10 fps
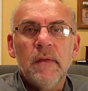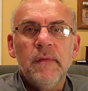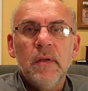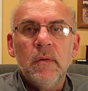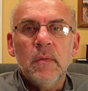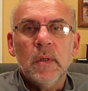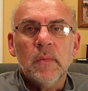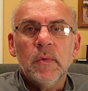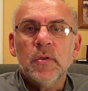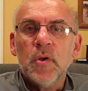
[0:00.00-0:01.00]
If you
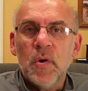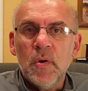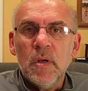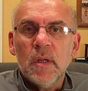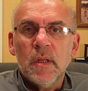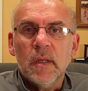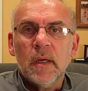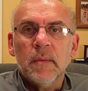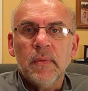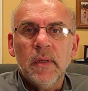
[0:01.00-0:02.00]
will turn the
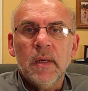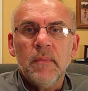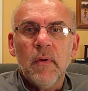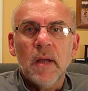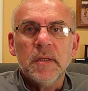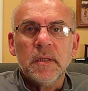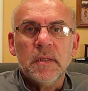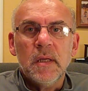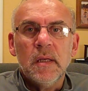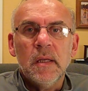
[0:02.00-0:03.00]
completed
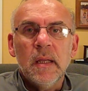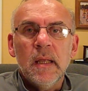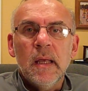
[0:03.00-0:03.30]
projects in